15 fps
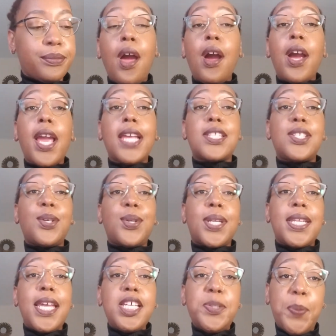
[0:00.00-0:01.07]
All right, so the
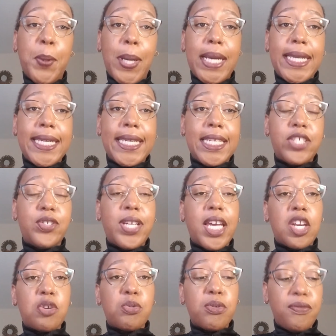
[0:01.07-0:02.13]
next part is you got
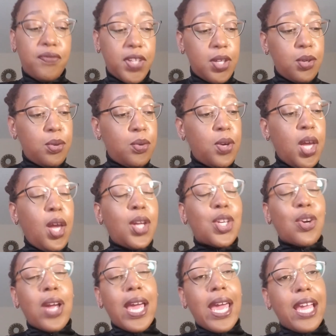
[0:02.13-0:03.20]
to review
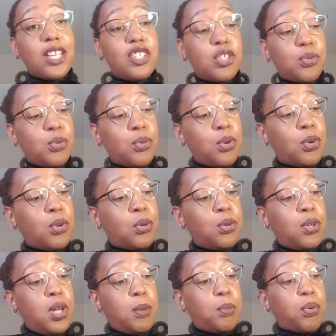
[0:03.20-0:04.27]
your actual
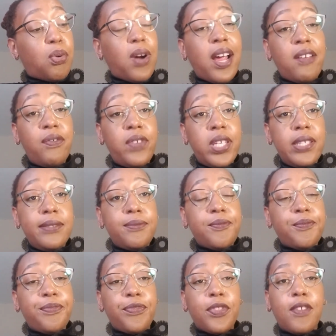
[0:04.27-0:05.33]
profit
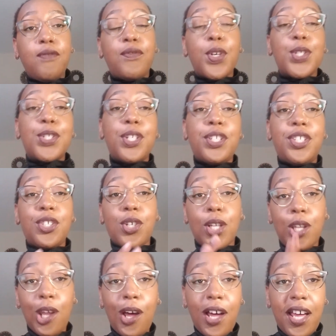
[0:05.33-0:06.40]
versus your
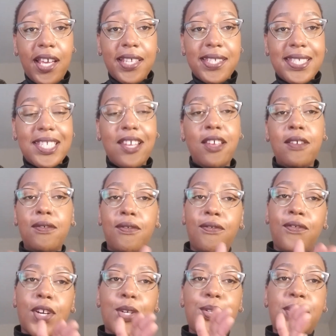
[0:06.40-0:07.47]
loss
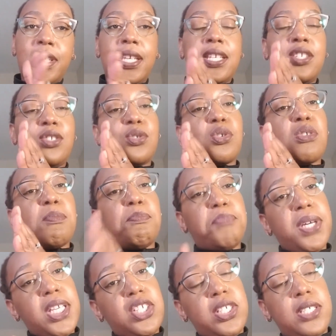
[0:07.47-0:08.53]
versus your
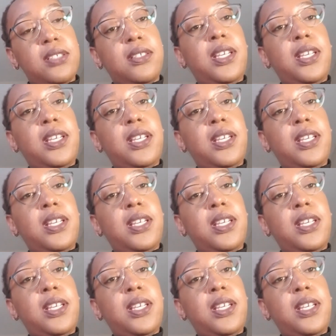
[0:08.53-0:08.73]
budget.